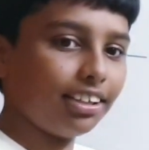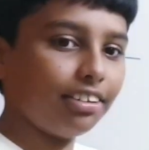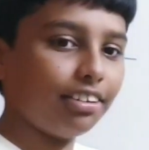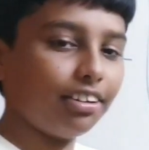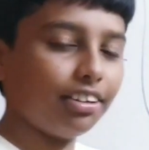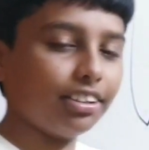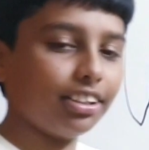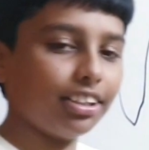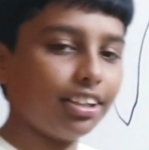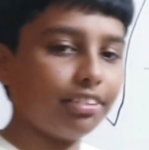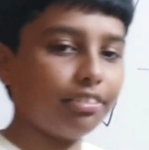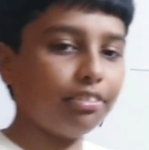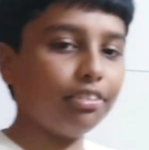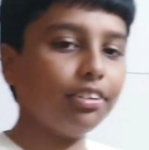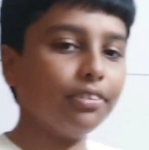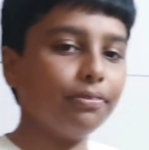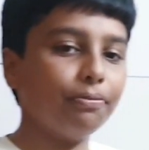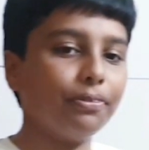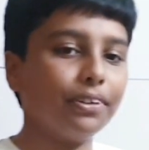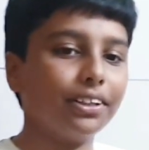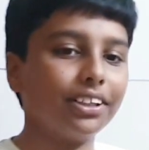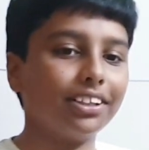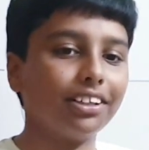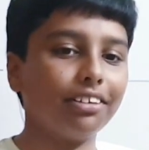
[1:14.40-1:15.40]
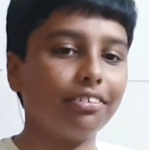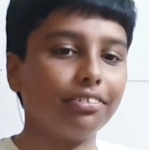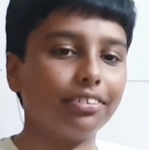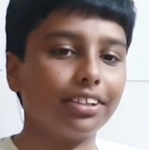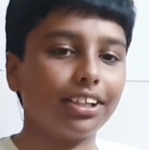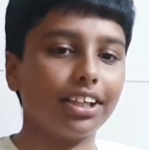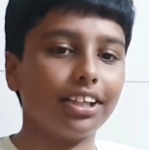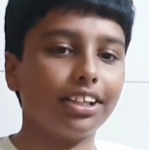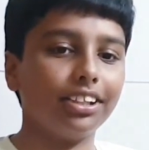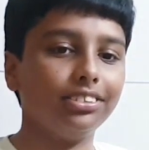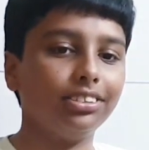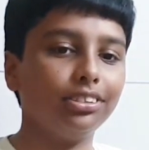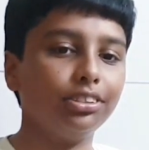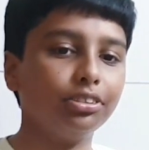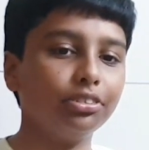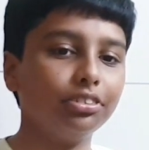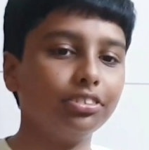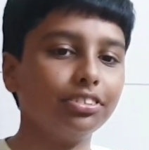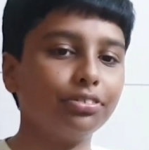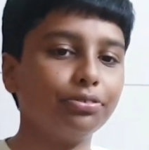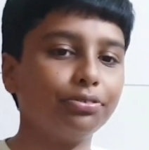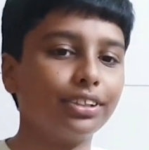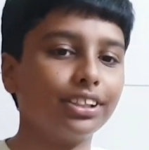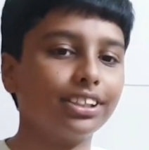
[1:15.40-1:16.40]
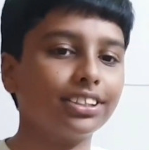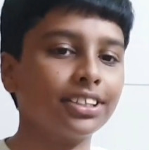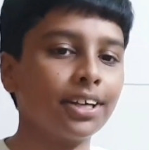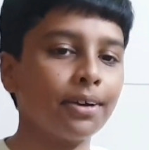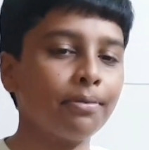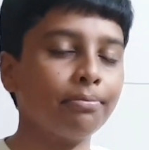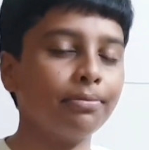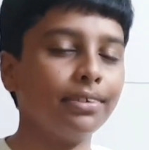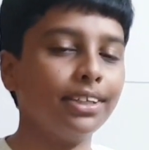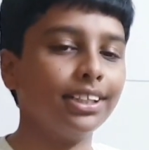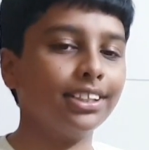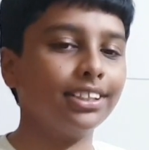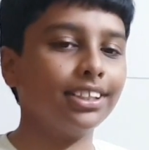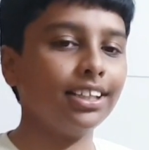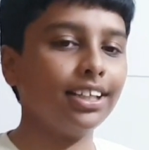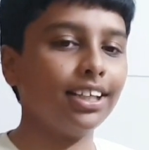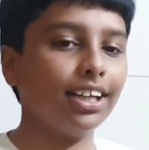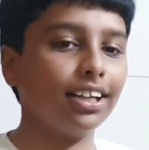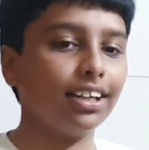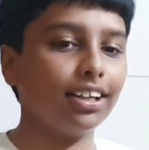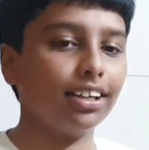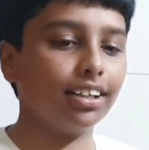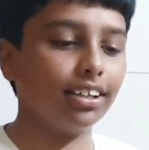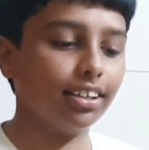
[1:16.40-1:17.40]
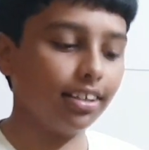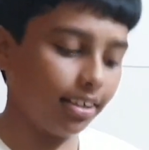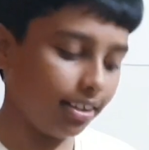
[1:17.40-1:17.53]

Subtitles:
on the road without any shoes for some reason, and